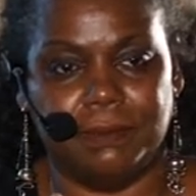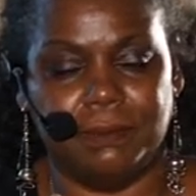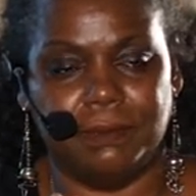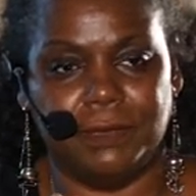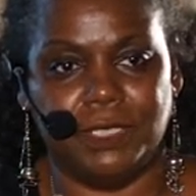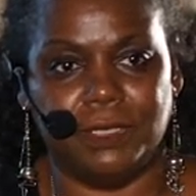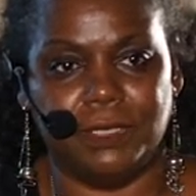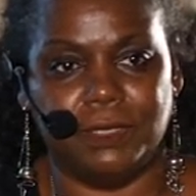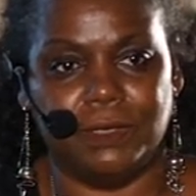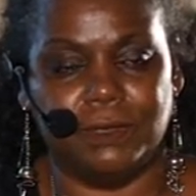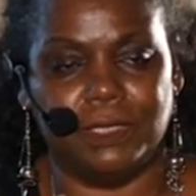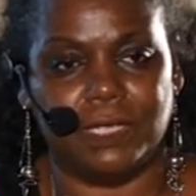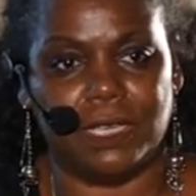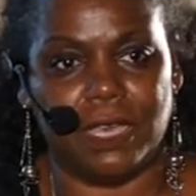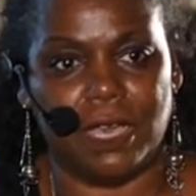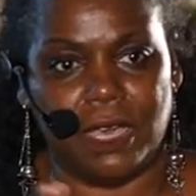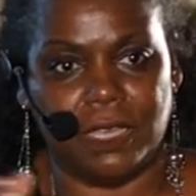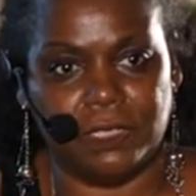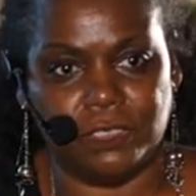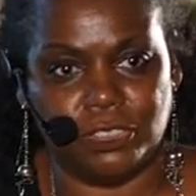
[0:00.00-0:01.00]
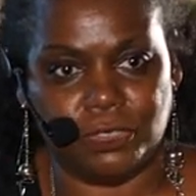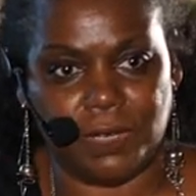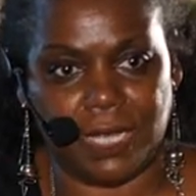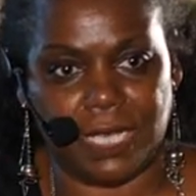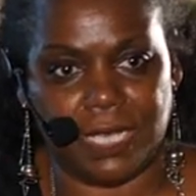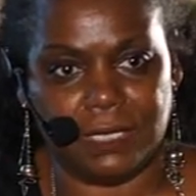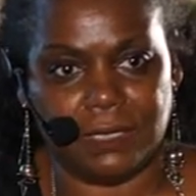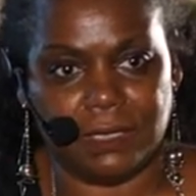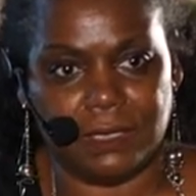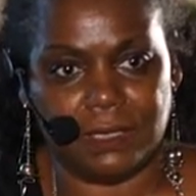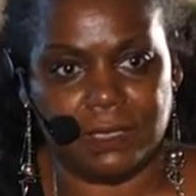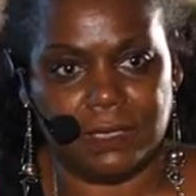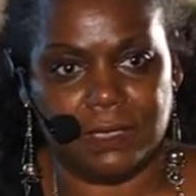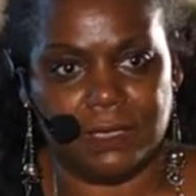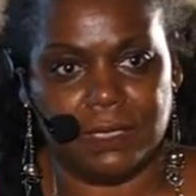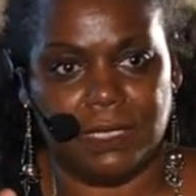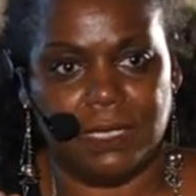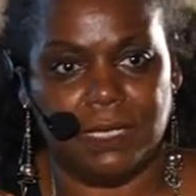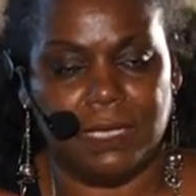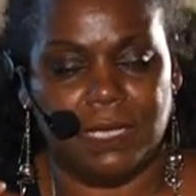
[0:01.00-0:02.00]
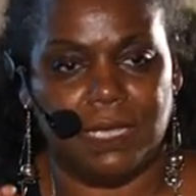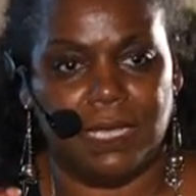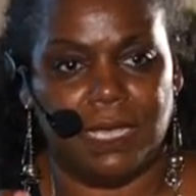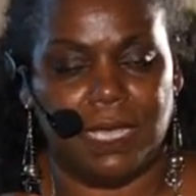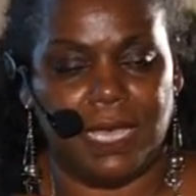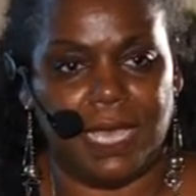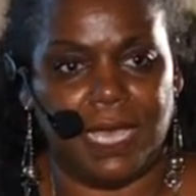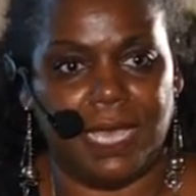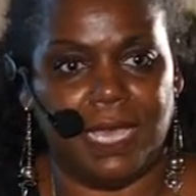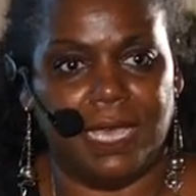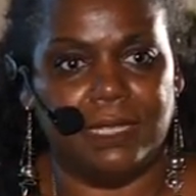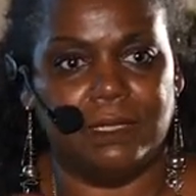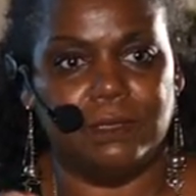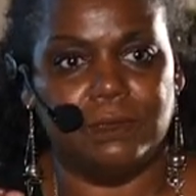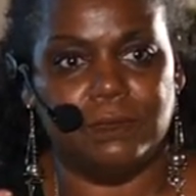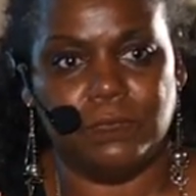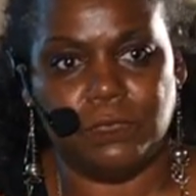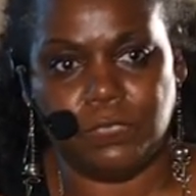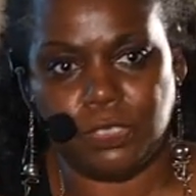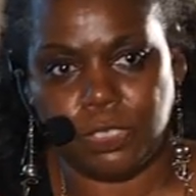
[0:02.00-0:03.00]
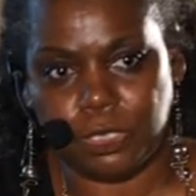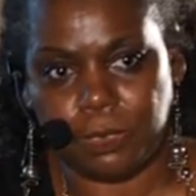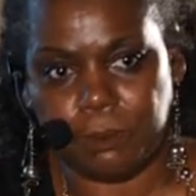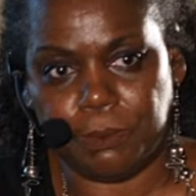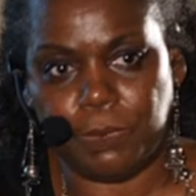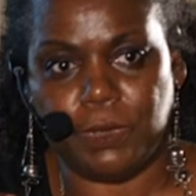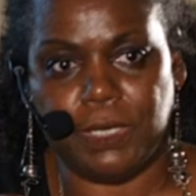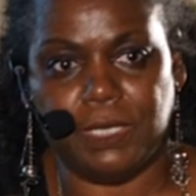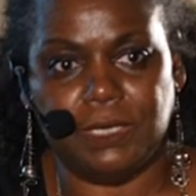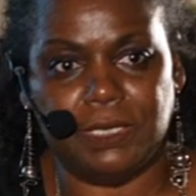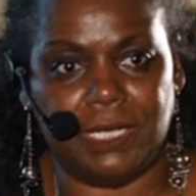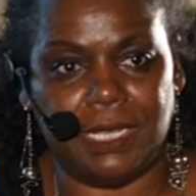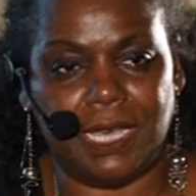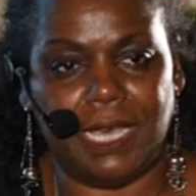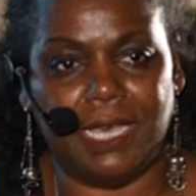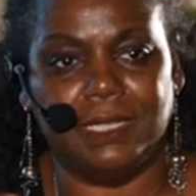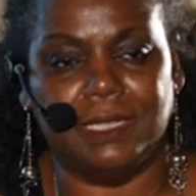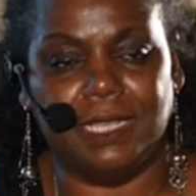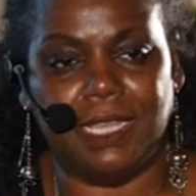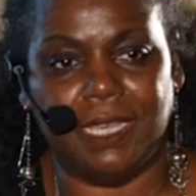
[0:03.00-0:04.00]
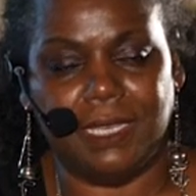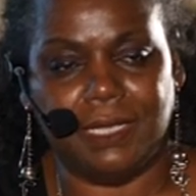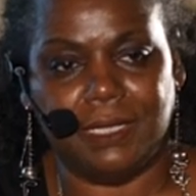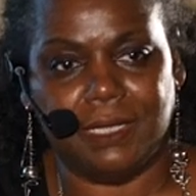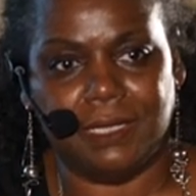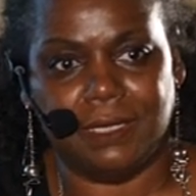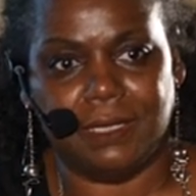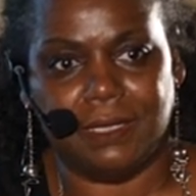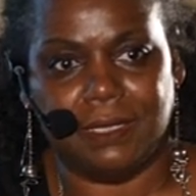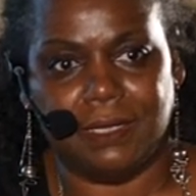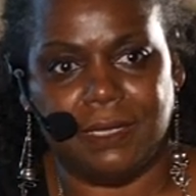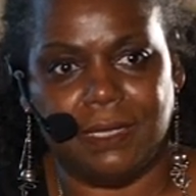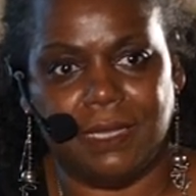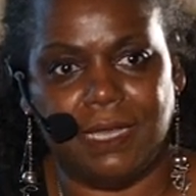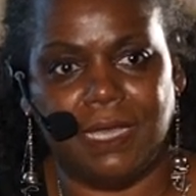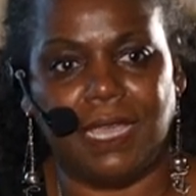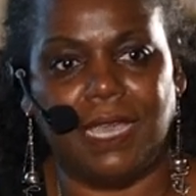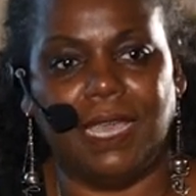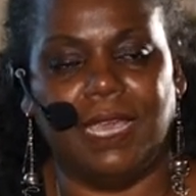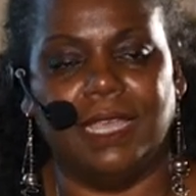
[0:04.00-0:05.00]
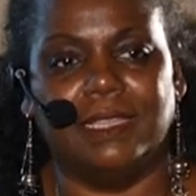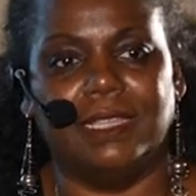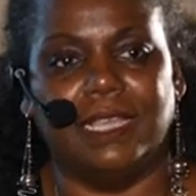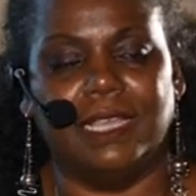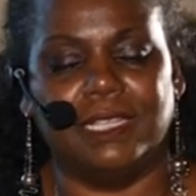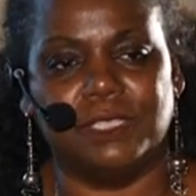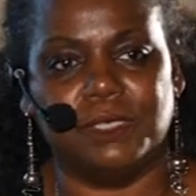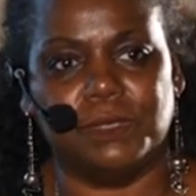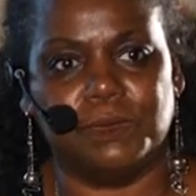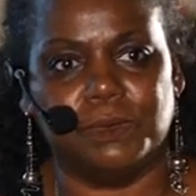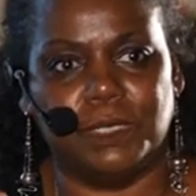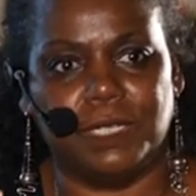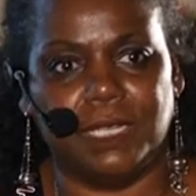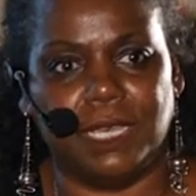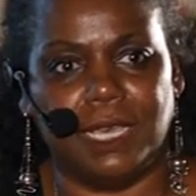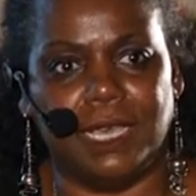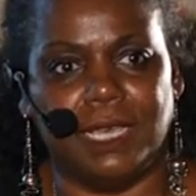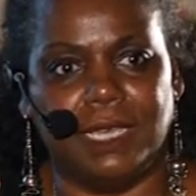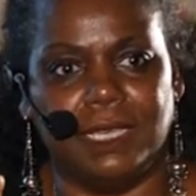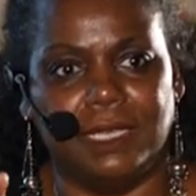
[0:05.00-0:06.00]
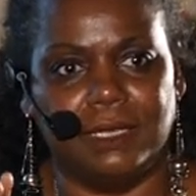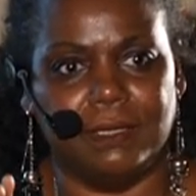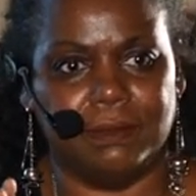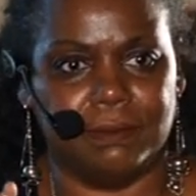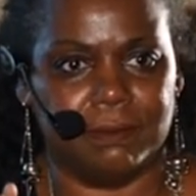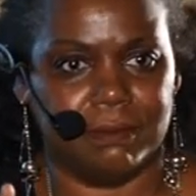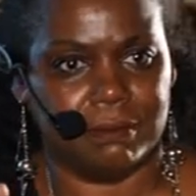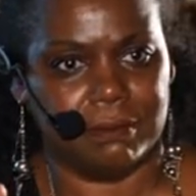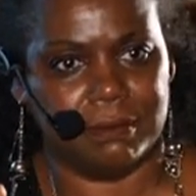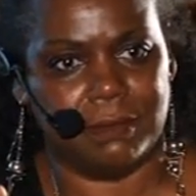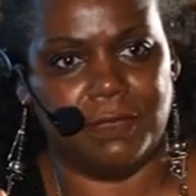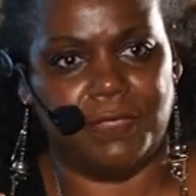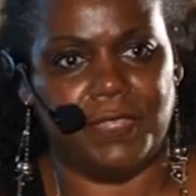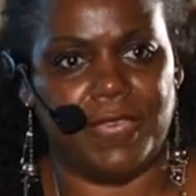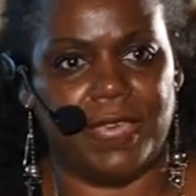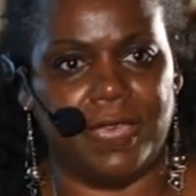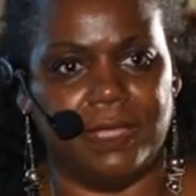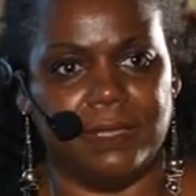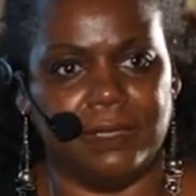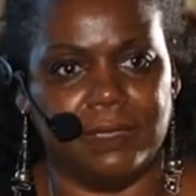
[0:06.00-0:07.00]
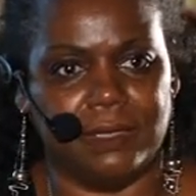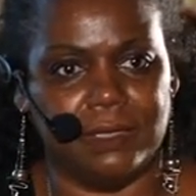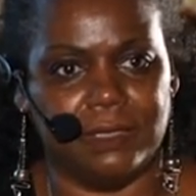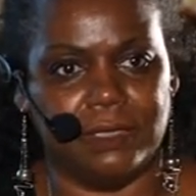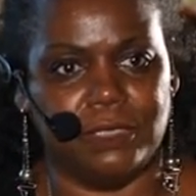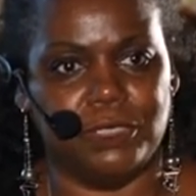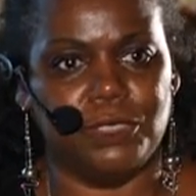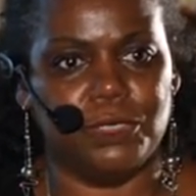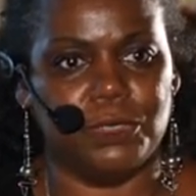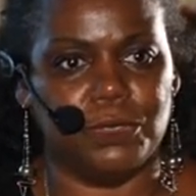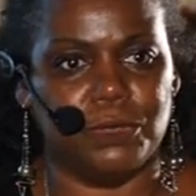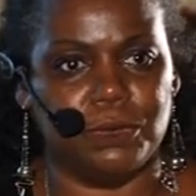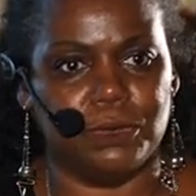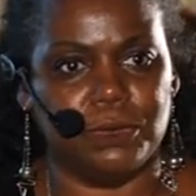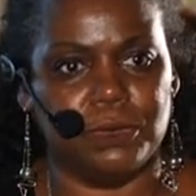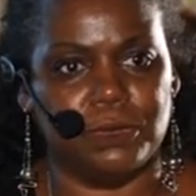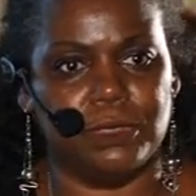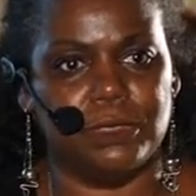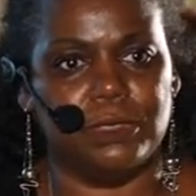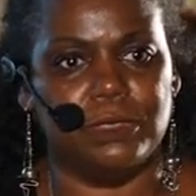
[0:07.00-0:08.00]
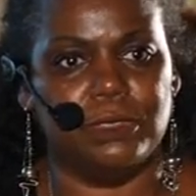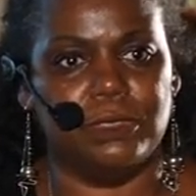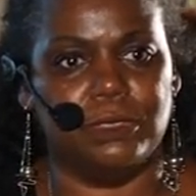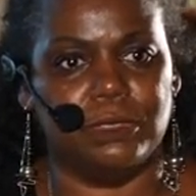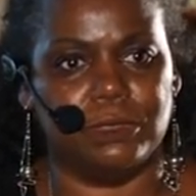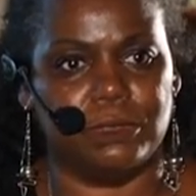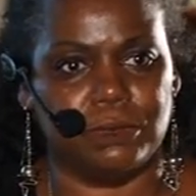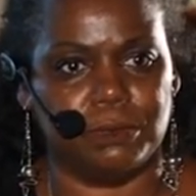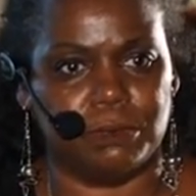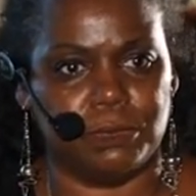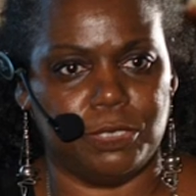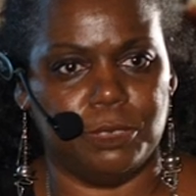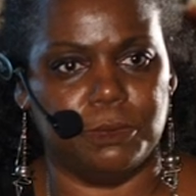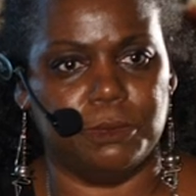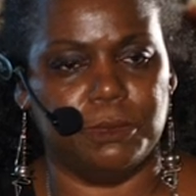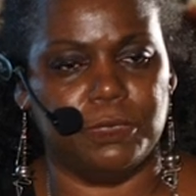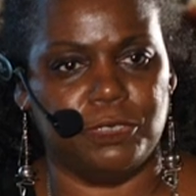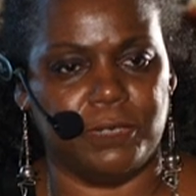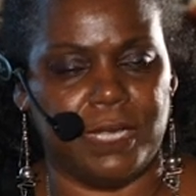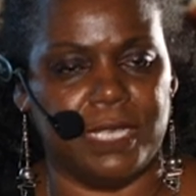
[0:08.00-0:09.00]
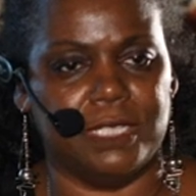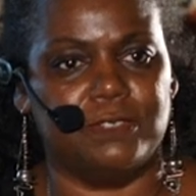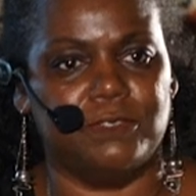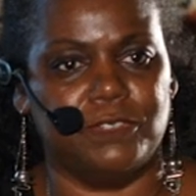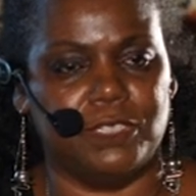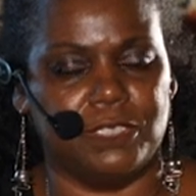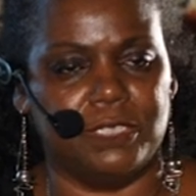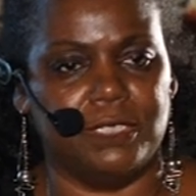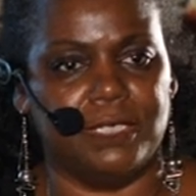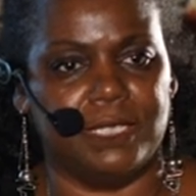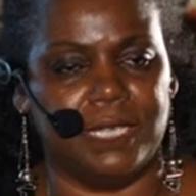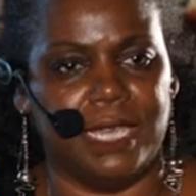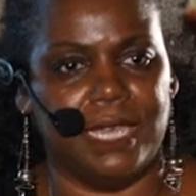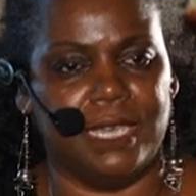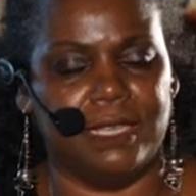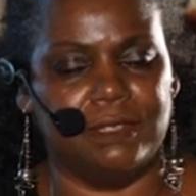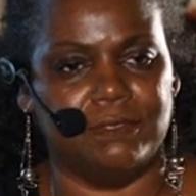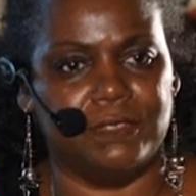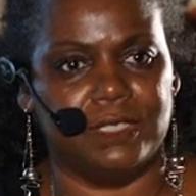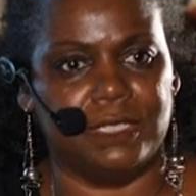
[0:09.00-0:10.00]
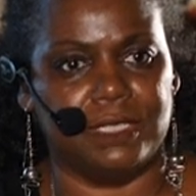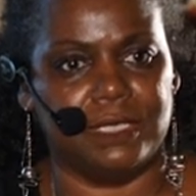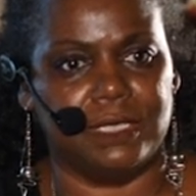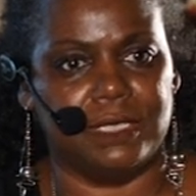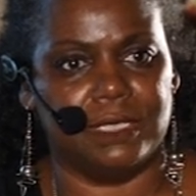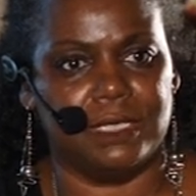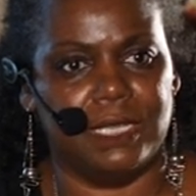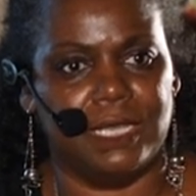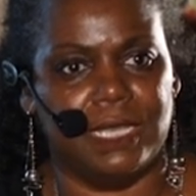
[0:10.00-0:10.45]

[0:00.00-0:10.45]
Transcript: you know, the contrast, and to the point that I like, and that's what I then use to, to transfer it to the canvas.